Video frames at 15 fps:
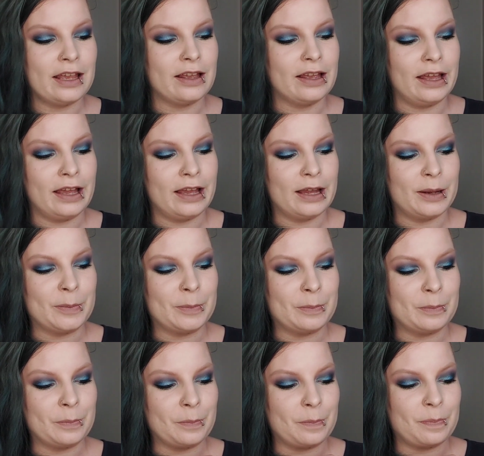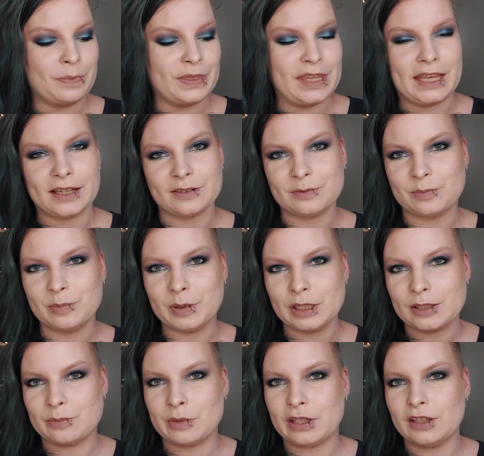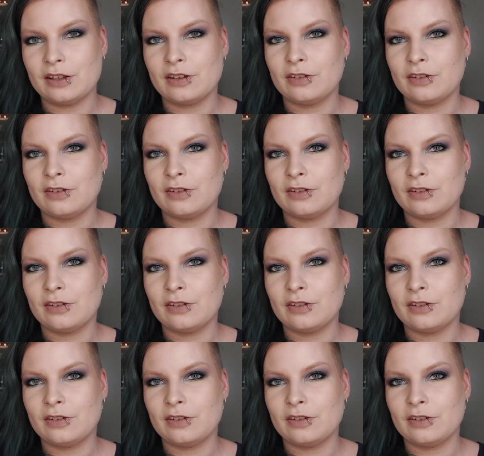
Yeah, makes me